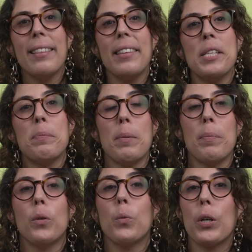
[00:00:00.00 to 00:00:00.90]
These
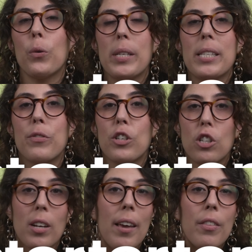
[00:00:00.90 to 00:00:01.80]
people were Christopher
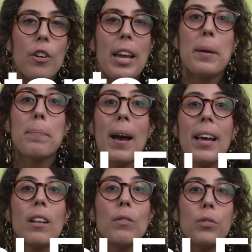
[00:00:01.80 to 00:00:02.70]
Schneider and
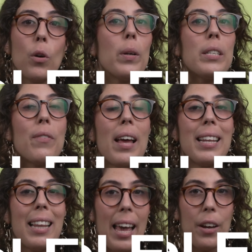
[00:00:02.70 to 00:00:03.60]
Michael Florent
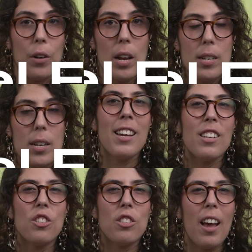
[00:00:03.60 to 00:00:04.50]
van Langren.
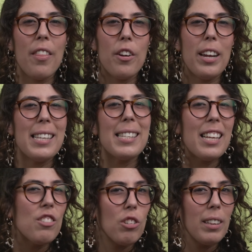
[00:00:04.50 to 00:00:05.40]
Schneider
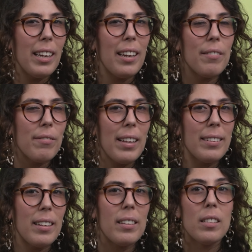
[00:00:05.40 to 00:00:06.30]
essentially invented